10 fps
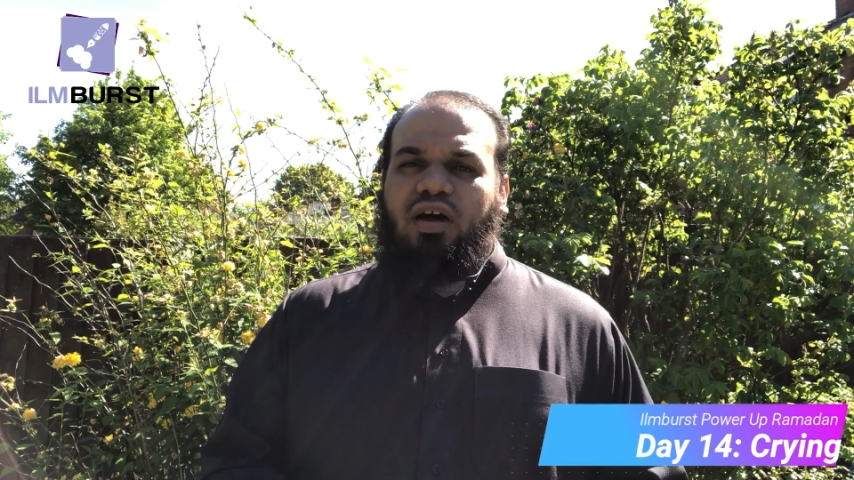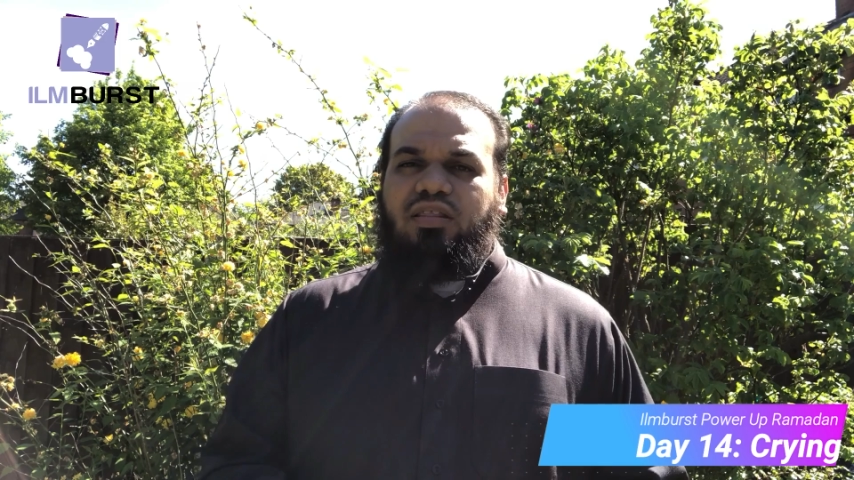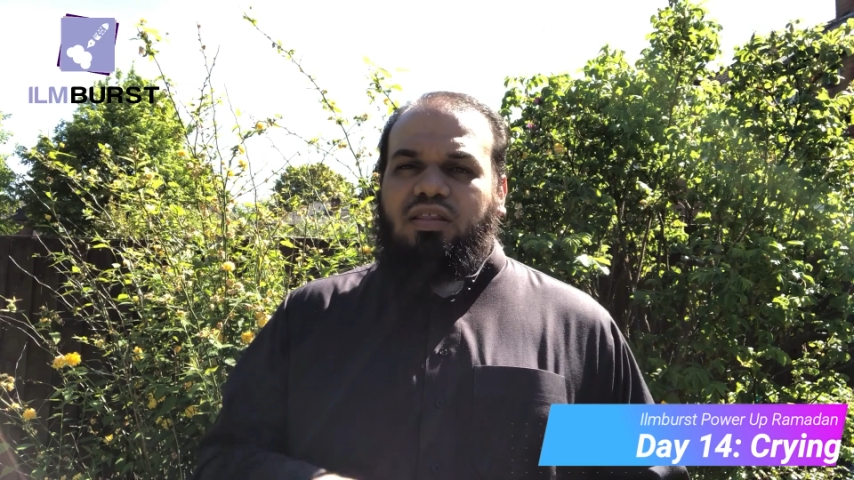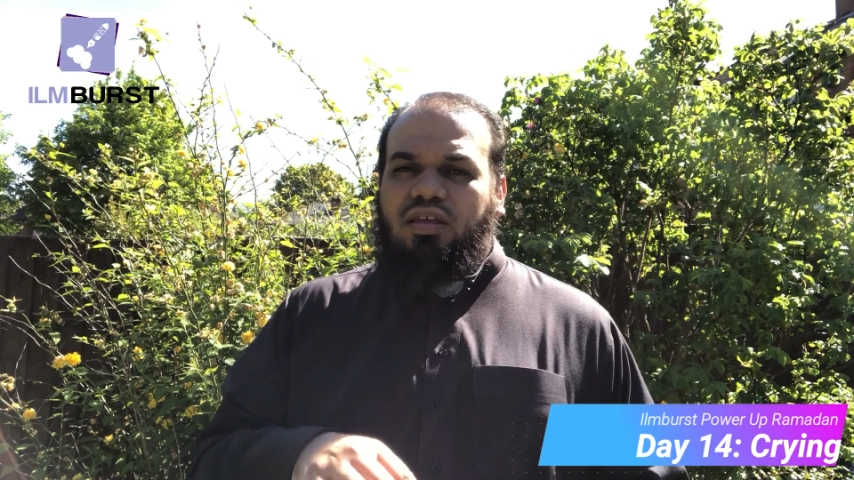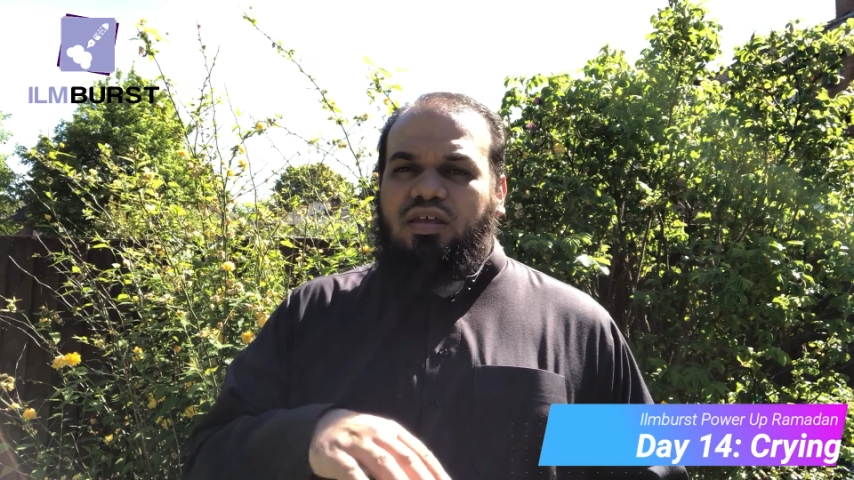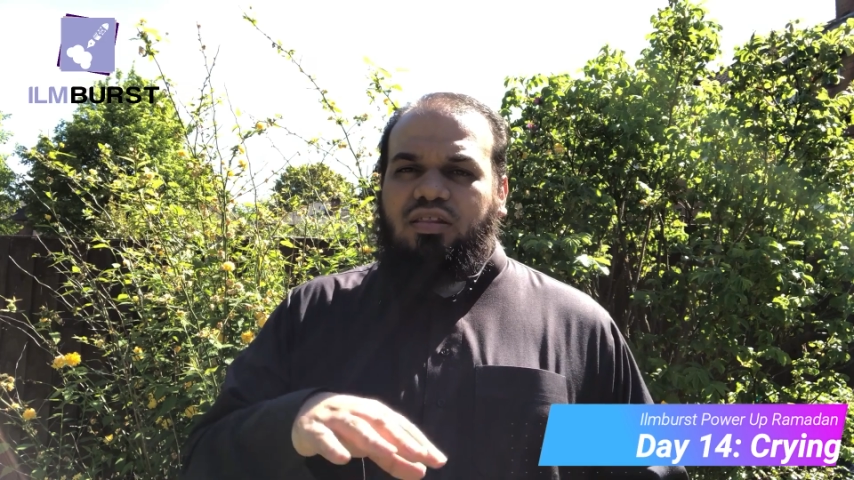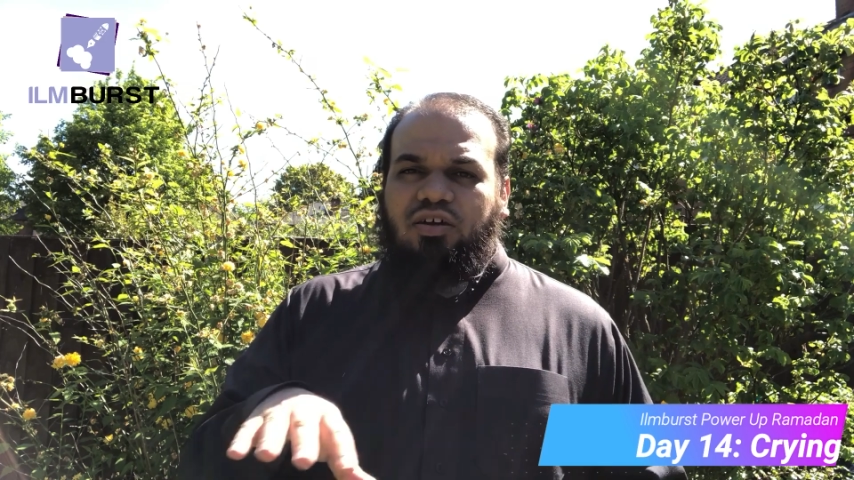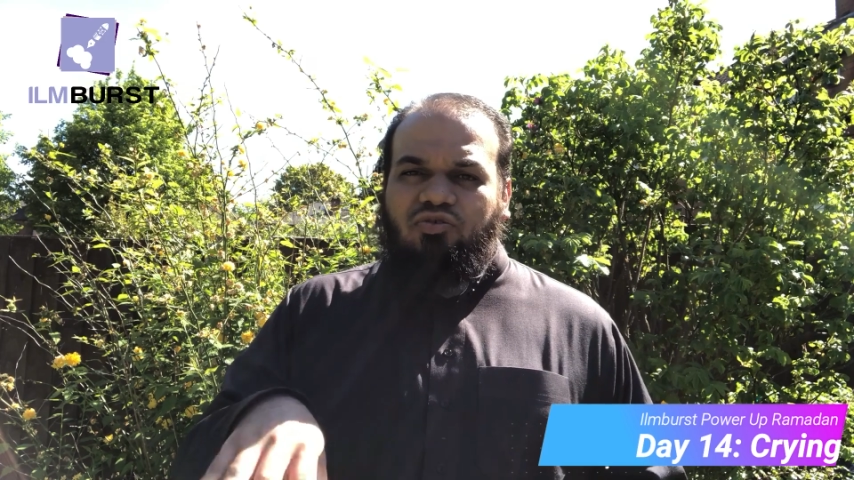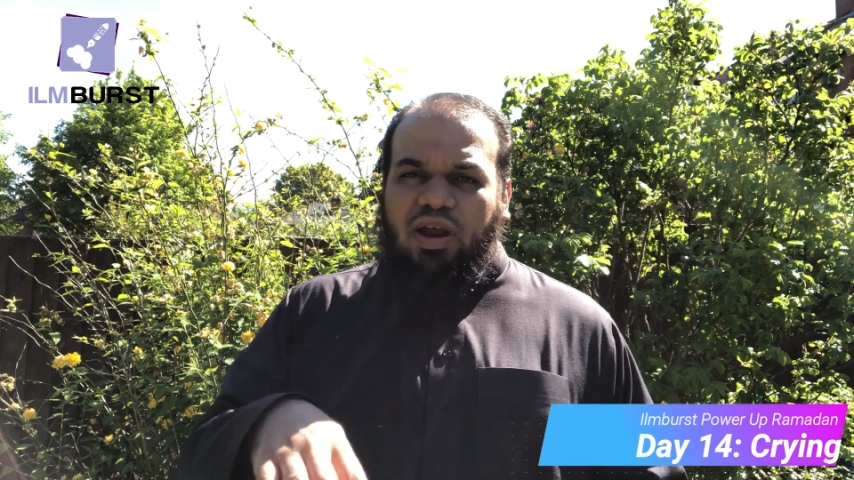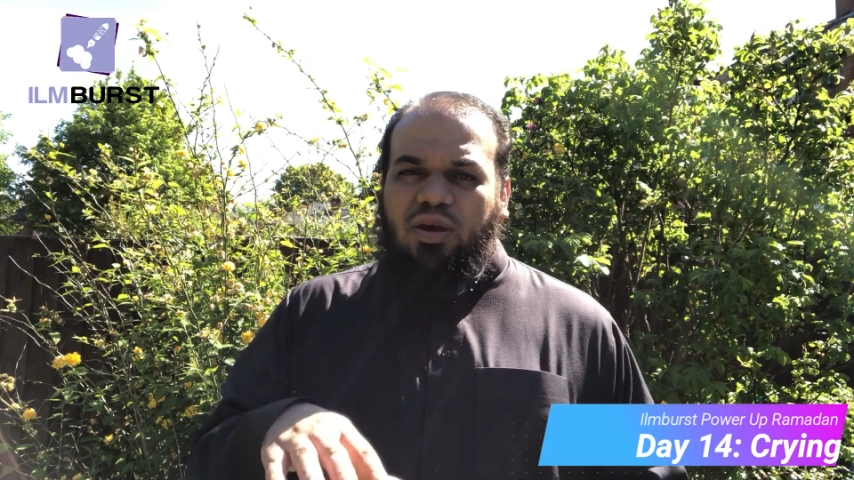on, the
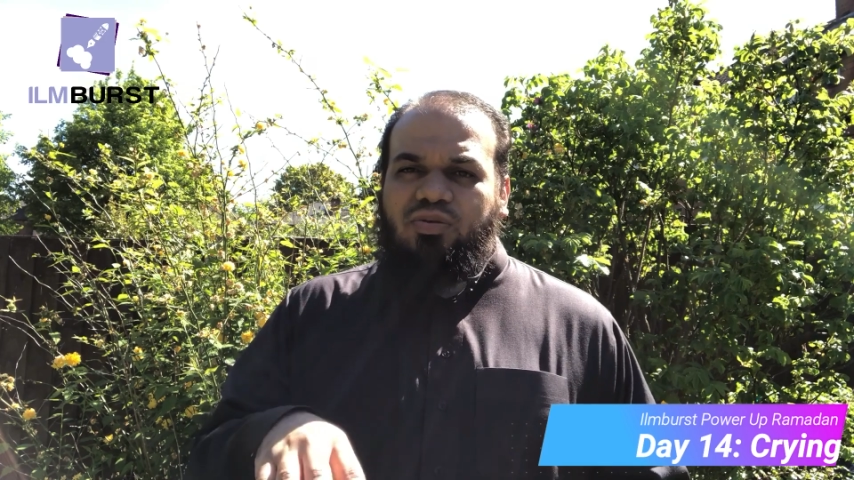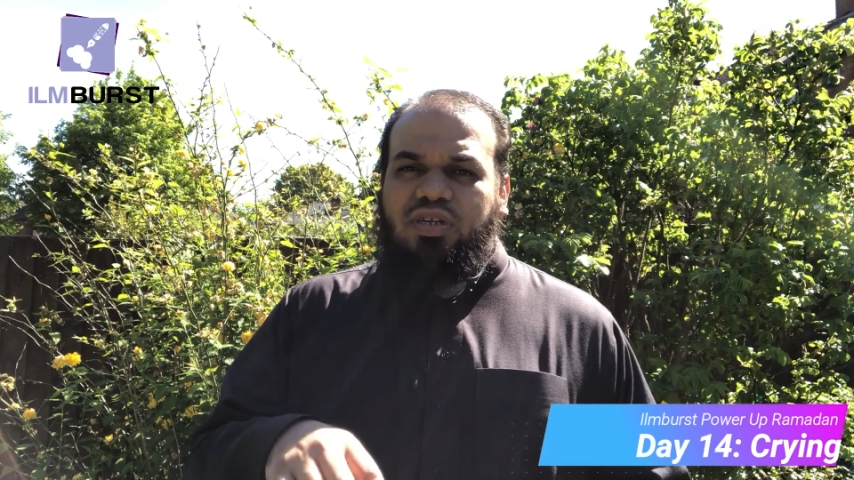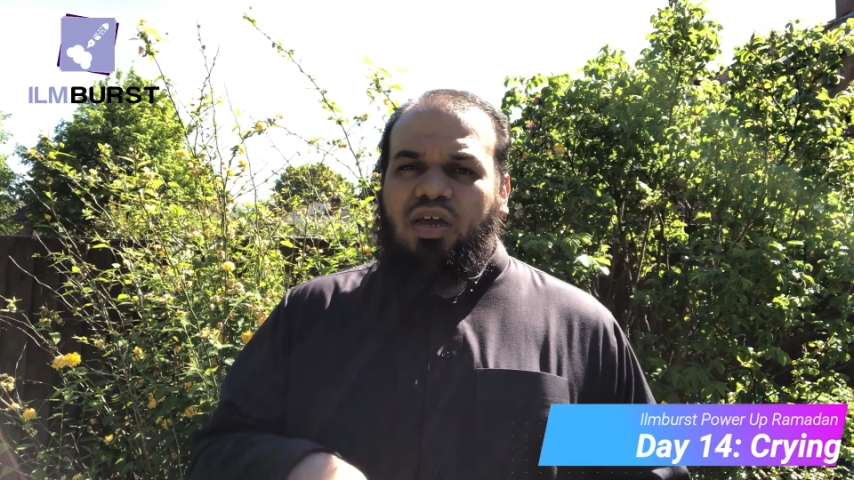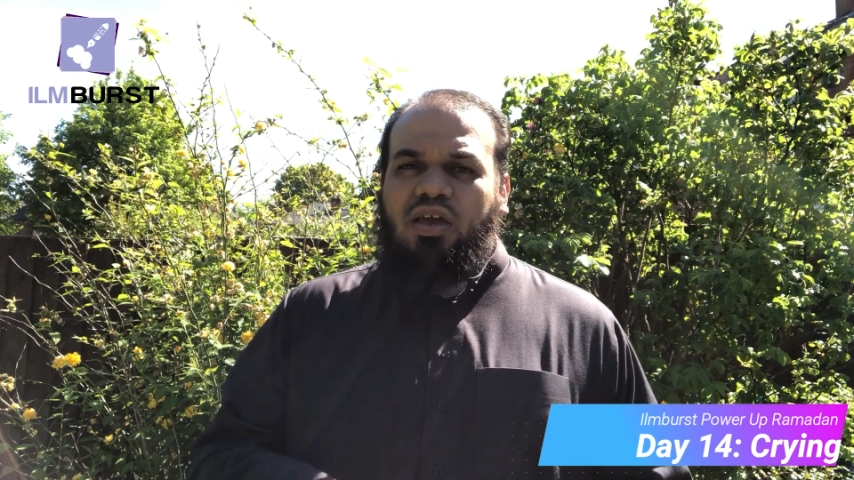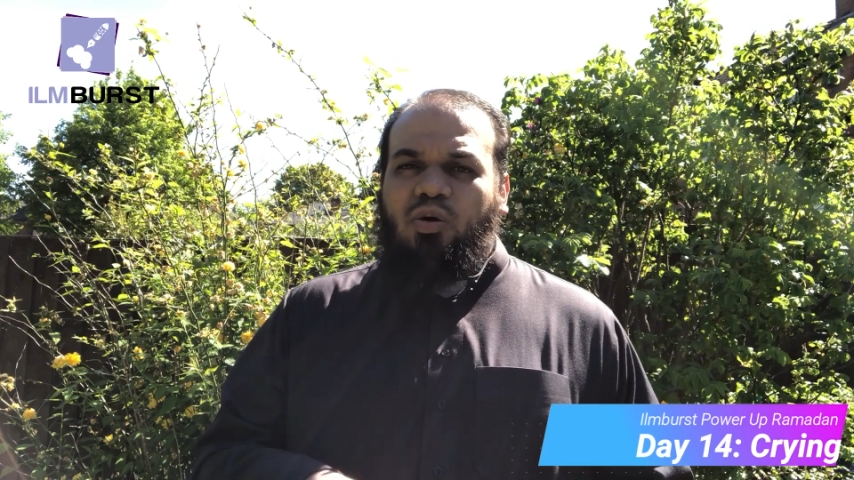ground